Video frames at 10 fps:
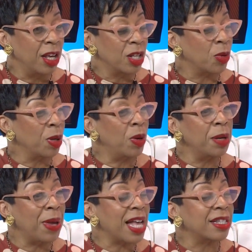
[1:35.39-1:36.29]
So we want to
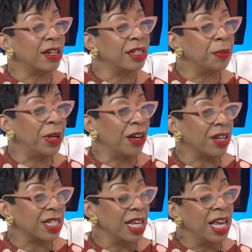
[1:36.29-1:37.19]
pass that on to
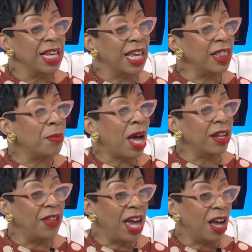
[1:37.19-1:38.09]
parents. Get them out
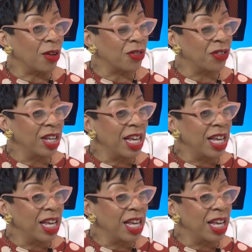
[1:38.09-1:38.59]
of the house.